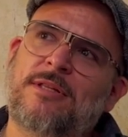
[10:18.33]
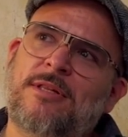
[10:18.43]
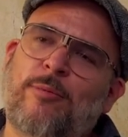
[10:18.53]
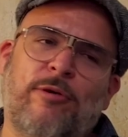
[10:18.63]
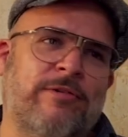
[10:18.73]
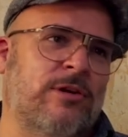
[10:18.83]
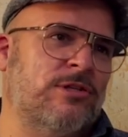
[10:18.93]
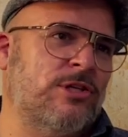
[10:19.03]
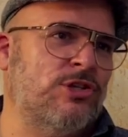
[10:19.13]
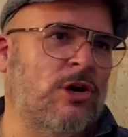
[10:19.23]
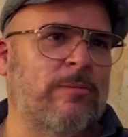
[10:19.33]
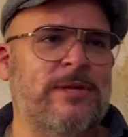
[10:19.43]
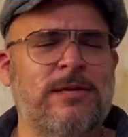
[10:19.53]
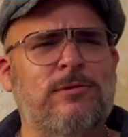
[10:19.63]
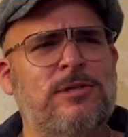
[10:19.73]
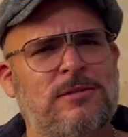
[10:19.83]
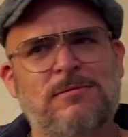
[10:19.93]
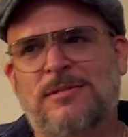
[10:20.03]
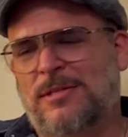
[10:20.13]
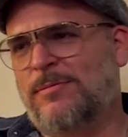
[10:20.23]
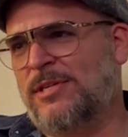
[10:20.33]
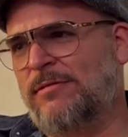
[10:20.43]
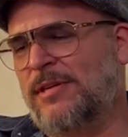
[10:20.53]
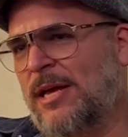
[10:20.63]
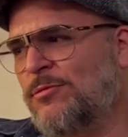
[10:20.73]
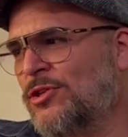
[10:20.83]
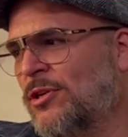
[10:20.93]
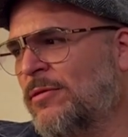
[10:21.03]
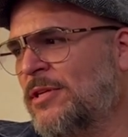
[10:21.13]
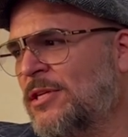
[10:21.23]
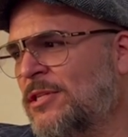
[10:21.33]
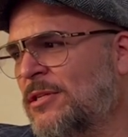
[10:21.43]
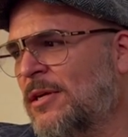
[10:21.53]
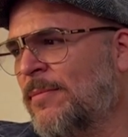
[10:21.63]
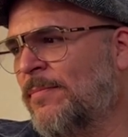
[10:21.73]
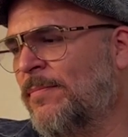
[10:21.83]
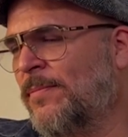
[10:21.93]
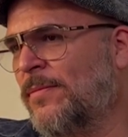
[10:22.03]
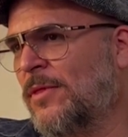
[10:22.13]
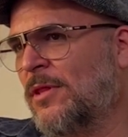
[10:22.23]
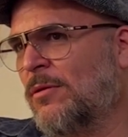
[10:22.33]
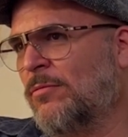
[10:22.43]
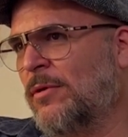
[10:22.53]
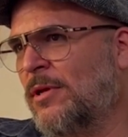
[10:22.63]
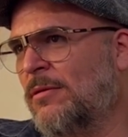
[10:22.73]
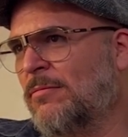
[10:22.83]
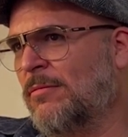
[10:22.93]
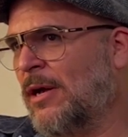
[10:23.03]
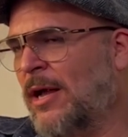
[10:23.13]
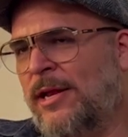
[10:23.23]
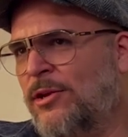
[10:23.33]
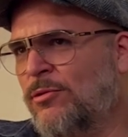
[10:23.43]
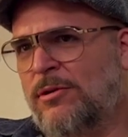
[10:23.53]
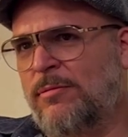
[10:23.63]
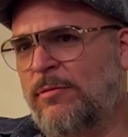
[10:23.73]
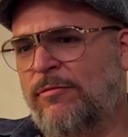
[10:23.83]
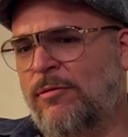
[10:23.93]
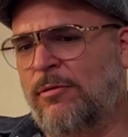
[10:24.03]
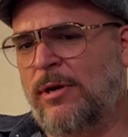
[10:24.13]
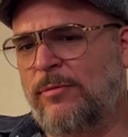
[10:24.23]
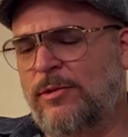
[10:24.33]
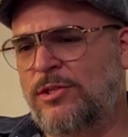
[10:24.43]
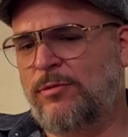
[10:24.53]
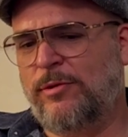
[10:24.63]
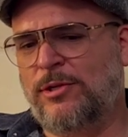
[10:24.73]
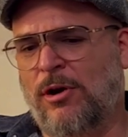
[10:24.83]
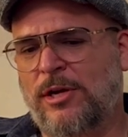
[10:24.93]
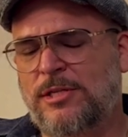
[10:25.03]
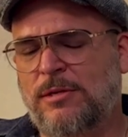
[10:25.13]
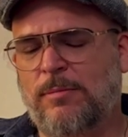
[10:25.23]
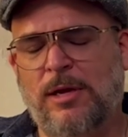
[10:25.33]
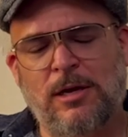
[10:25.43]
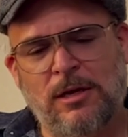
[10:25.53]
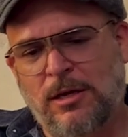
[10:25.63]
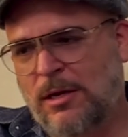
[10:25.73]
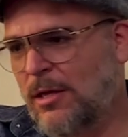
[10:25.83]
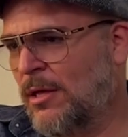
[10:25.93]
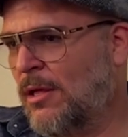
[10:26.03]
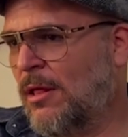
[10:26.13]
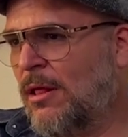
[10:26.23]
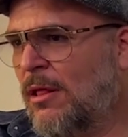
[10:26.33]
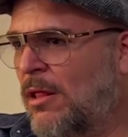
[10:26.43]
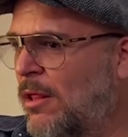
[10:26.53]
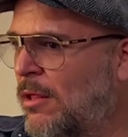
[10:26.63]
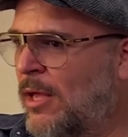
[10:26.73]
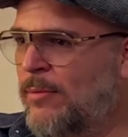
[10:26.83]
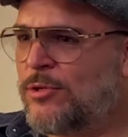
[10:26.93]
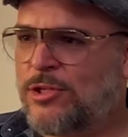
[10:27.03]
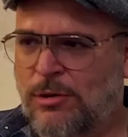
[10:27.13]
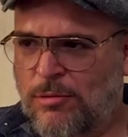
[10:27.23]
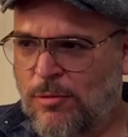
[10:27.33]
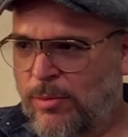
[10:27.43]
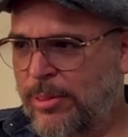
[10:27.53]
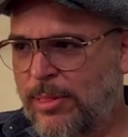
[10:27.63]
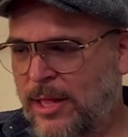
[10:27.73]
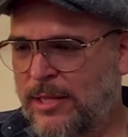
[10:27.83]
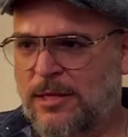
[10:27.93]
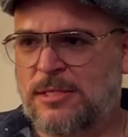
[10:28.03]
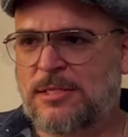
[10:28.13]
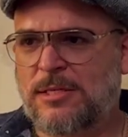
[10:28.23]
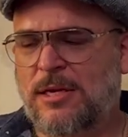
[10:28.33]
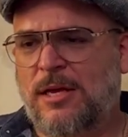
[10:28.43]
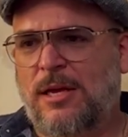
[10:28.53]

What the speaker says: the boyfriend lost a job, and there was some tough times, you know. And I knew her before, and we were talking. I said, my God, oh, I'm so like this.